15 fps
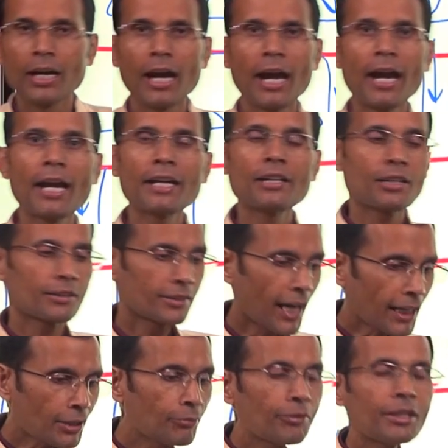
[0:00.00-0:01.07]
and
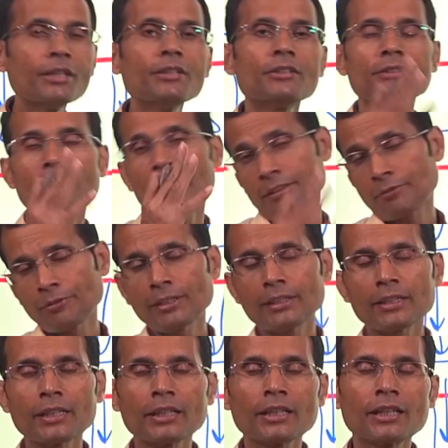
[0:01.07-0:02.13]
that will that will
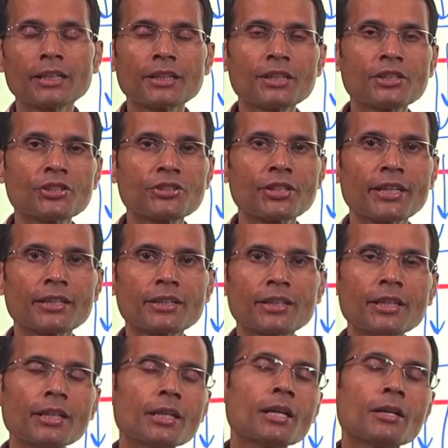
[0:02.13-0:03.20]
uh, initiate
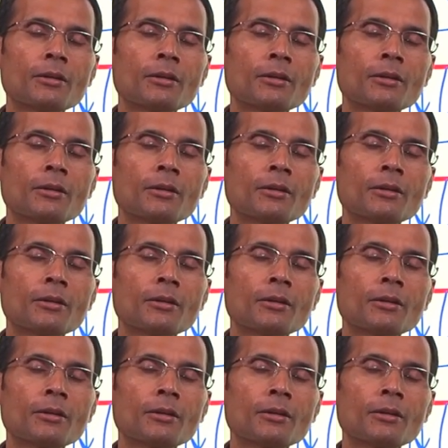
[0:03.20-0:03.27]
the